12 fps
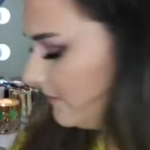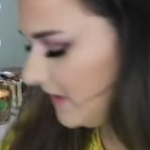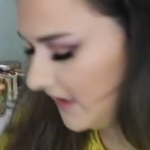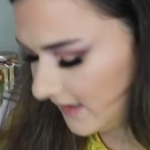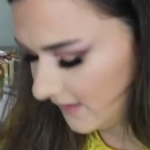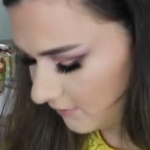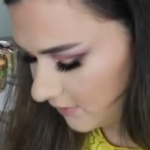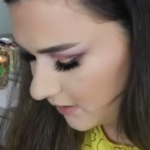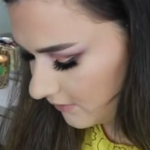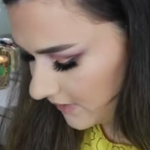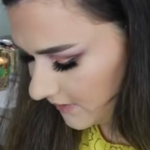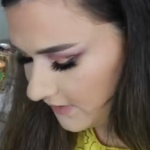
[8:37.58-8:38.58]
some candle
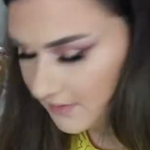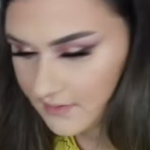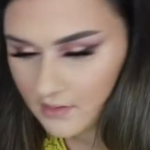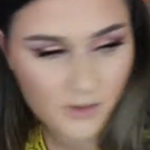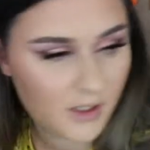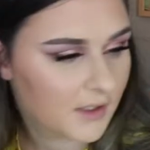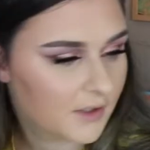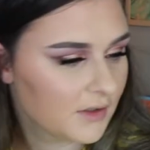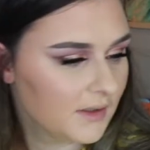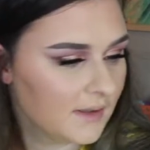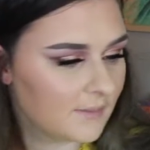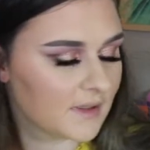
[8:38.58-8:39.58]
holders. I might
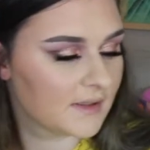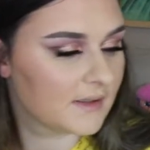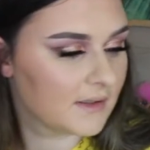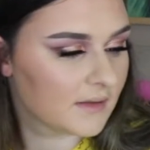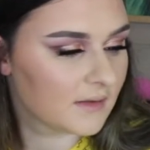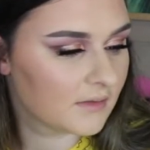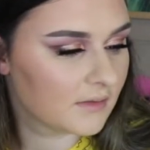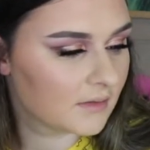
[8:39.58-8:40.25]
actually need my scissors.